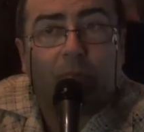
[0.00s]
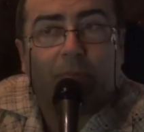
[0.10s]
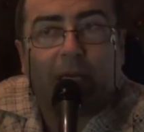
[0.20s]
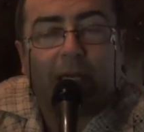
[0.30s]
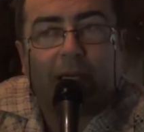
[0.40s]

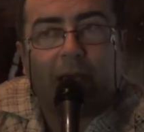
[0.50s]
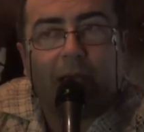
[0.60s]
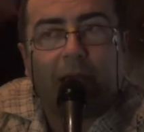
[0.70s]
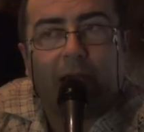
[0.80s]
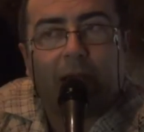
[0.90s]
but I,
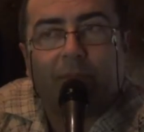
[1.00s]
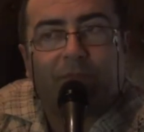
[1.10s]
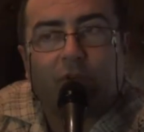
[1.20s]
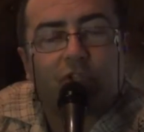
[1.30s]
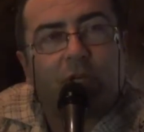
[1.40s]
I, I
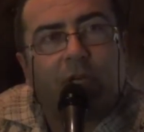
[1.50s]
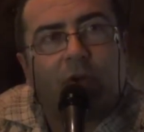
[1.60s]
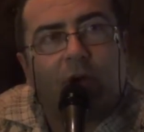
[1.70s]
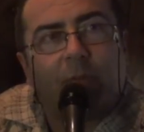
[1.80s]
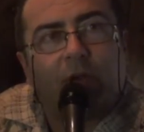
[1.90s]
unfortunately, you
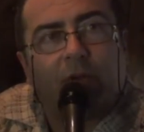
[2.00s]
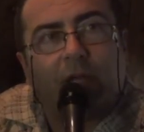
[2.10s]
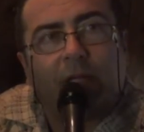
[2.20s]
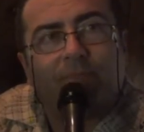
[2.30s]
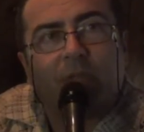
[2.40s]
know, I'm a little.
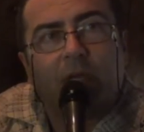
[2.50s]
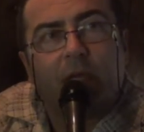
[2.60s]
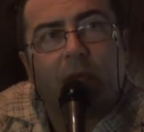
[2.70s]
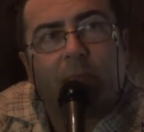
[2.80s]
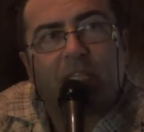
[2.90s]
Uh,
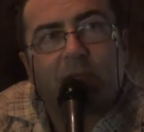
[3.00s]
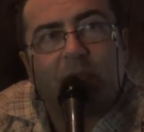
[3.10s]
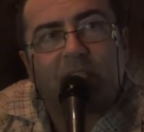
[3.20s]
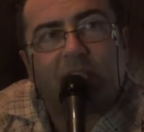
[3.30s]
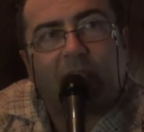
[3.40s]

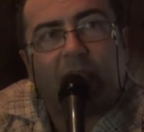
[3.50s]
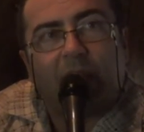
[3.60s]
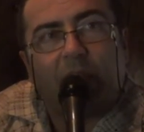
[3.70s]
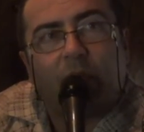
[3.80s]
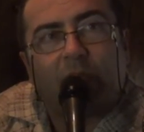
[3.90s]
pessimistic
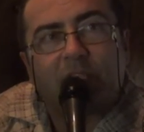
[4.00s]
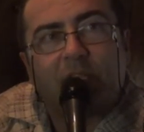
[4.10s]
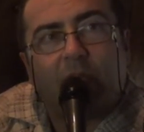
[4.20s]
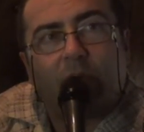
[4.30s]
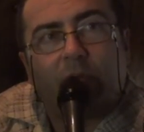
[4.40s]
again. You know, I
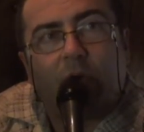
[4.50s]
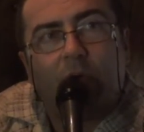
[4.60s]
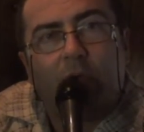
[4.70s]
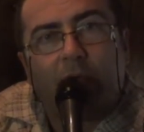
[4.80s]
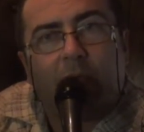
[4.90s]
see how you know
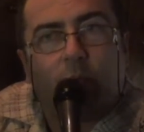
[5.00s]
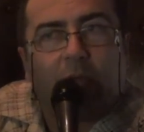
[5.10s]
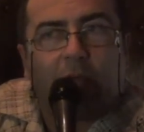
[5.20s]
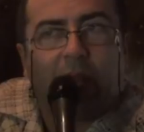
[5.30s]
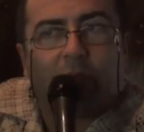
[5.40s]
they,
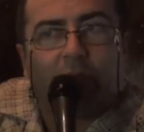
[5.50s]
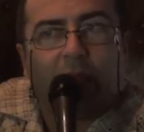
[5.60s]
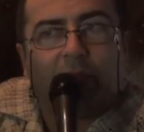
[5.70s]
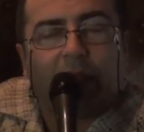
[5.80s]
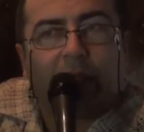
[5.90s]
we can
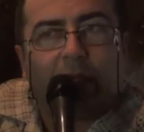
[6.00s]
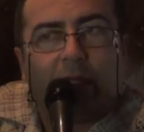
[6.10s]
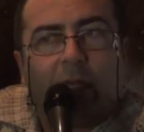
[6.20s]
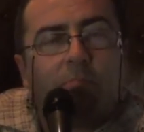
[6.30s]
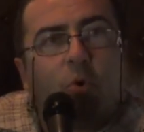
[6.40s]
even
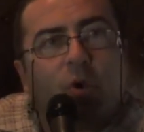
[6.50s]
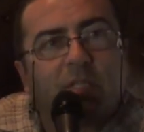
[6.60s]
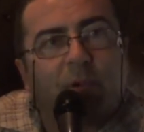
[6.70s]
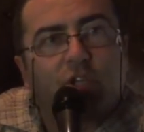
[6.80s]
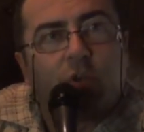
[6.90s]
in pool,
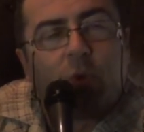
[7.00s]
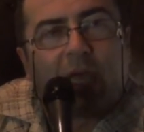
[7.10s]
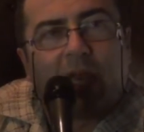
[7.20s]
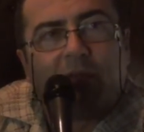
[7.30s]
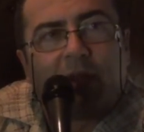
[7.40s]
especially we
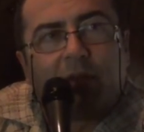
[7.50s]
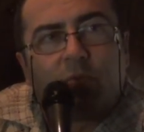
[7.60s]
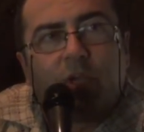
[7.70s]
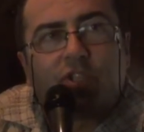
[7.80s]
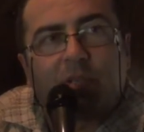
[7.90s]
can even
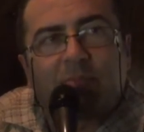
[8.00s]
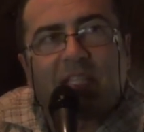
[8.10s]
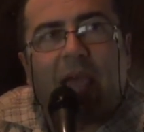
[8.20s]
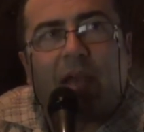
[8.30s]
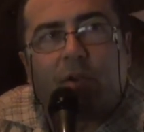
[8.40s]
reach some
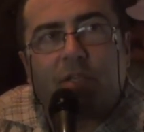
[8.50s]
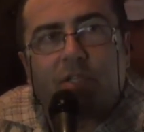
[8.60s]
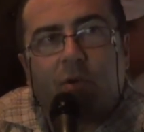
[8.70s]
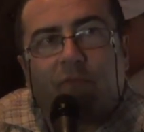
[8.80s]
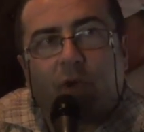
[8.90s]

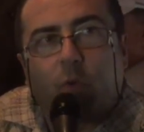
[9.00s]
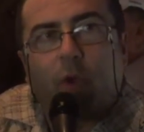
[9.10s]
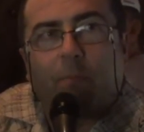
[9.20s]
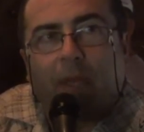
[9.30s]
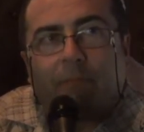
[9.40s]
standards. You know, for the
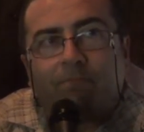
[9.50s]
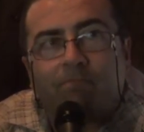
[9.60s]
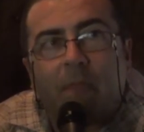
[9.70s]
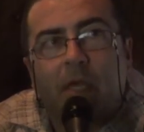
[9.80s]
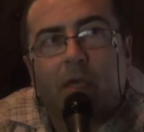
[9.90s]
equipment.
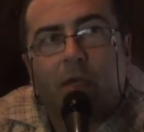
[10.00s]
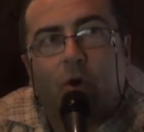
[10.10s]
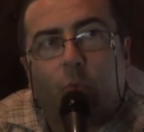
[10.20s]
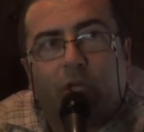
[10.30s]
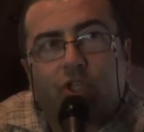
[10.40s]
You
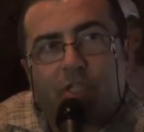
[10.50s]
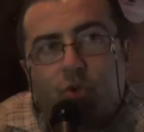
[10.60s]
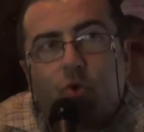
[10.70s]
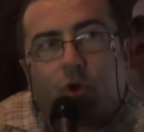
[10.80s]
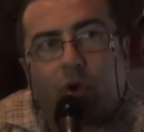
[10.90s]
know, which
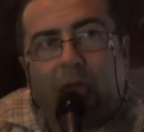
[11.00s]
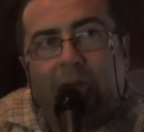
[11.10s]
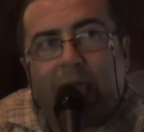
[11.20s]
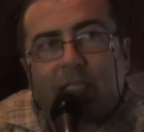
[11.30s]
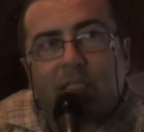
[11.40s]
snooker
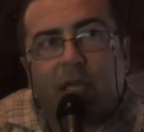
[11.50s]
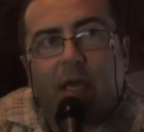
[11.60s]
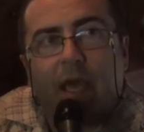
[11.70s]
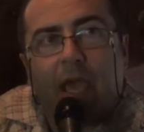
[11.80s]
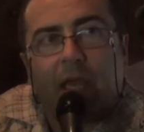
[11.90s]
has
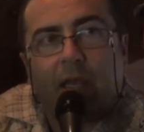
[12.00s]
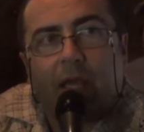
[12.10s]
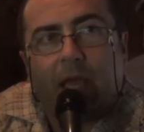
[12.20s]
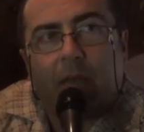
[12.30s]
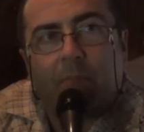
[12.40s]
and uh,
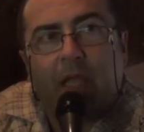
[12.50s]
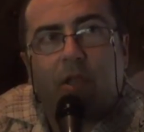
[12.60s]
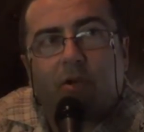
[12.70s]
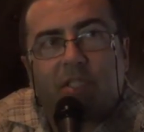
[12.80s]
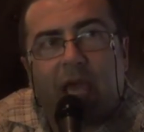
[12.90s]
and
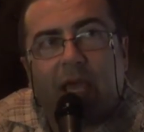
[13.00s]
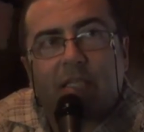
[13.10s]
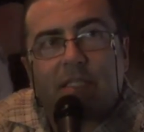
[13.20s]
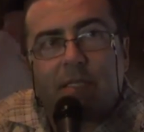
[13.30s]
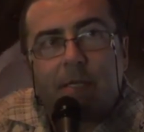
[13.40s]
billiards
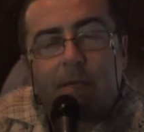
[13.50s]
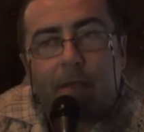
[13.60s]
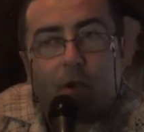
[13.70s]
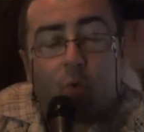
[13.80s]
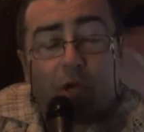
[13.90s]
has.
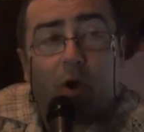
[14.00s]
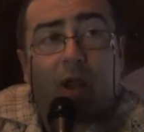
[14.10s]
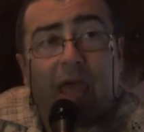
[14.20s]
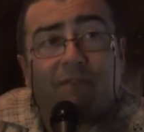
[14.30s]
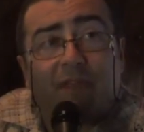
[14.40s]
You know, we
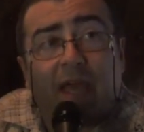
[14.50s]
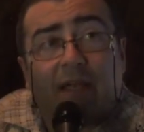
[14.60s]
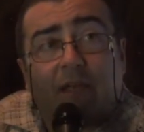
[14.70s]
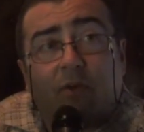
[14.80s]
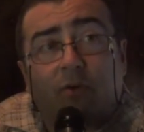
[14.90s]
don't have
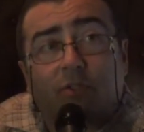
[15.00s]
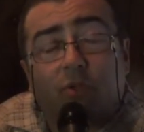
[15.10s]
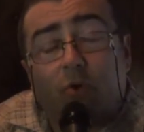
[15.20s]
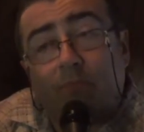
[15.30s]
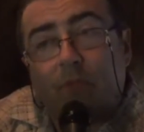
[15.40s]
that. You know,
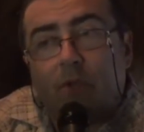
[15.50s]
so.